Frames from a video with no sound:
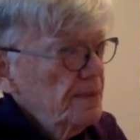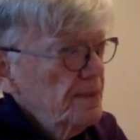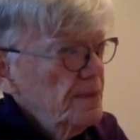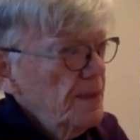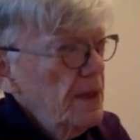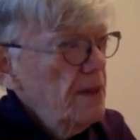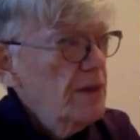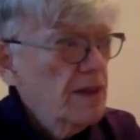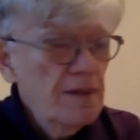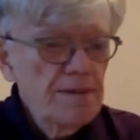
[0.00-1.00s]
There we
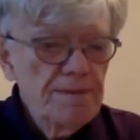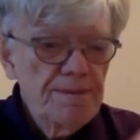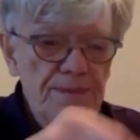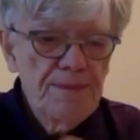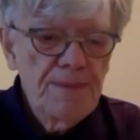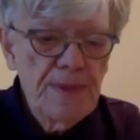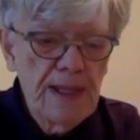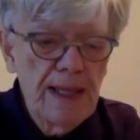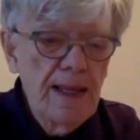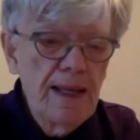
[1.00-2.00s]
go.
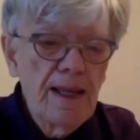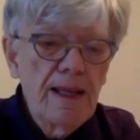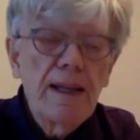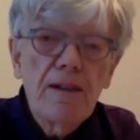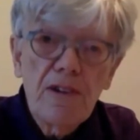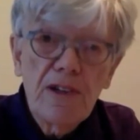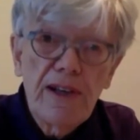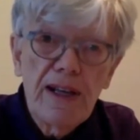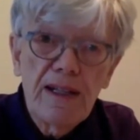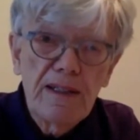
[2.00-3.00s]
And now I'm going to
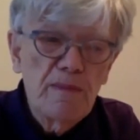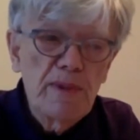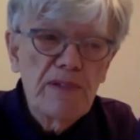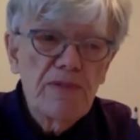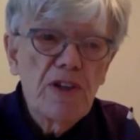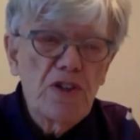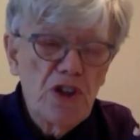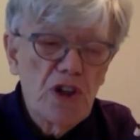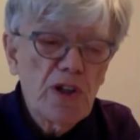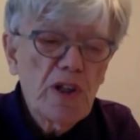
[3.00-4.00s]
add a little bit of
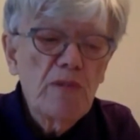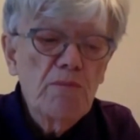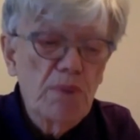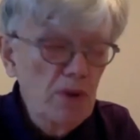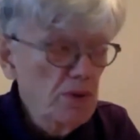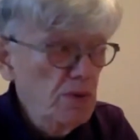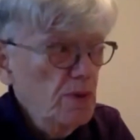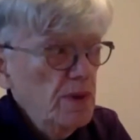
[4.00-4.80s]
dark blue.